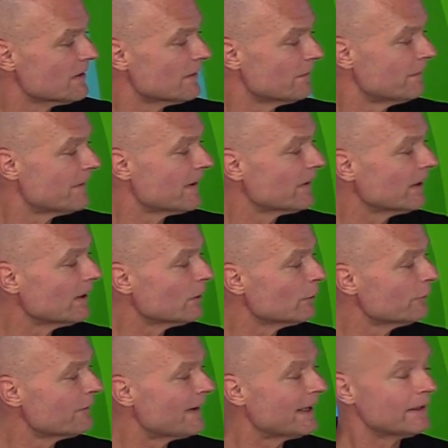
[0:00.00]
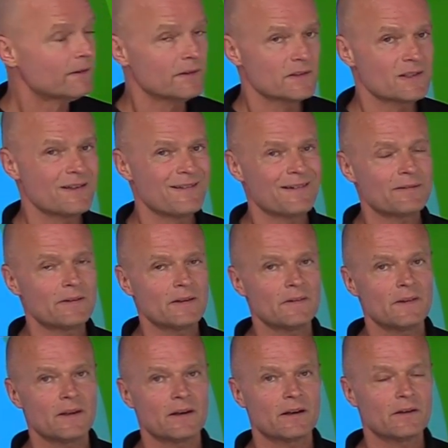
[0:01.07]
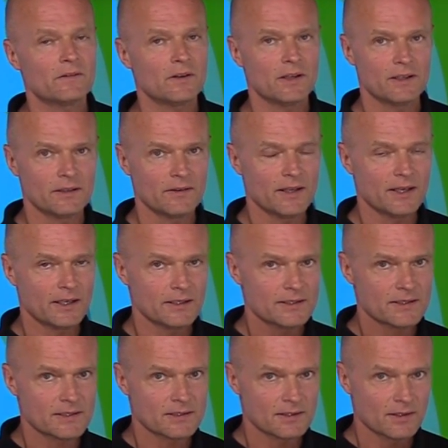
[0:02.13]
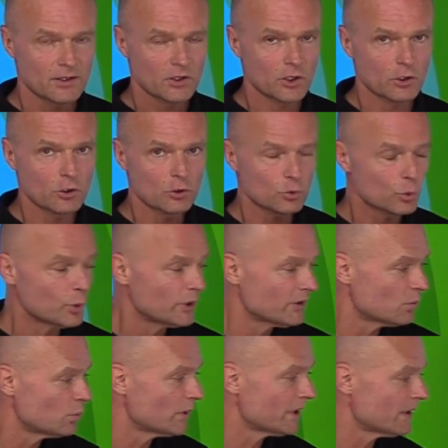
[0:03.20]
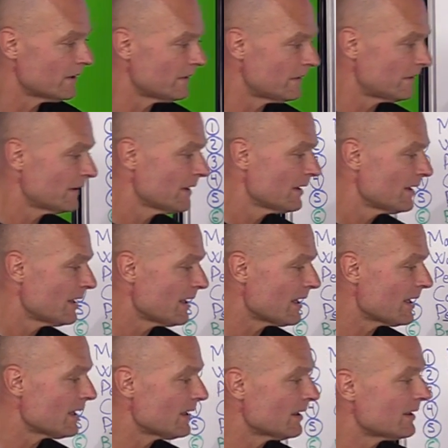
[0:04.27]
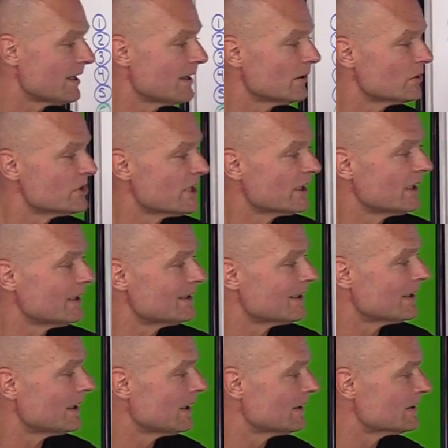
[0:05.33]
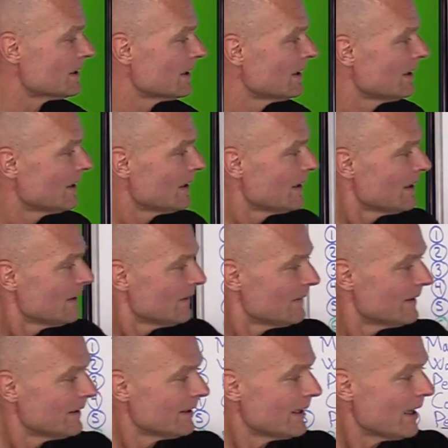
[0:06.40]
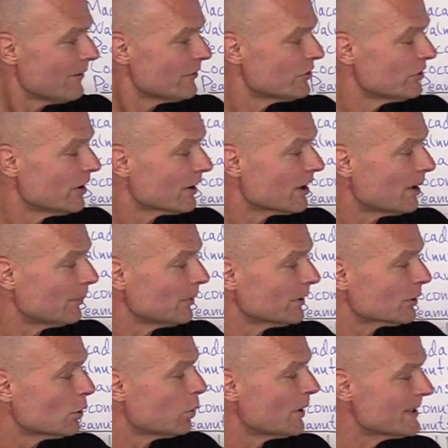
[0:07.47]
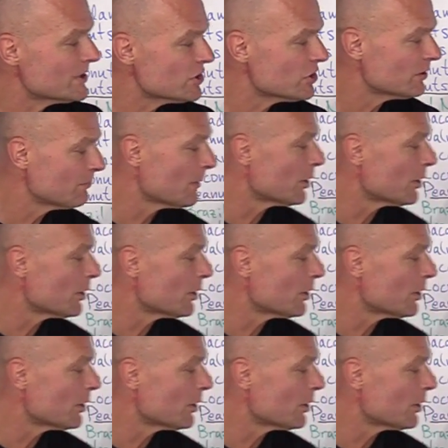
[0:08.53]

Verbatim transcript: they're very low fat, there's nothing there that's congruent with a ketogenic diet. Then I have a couple of question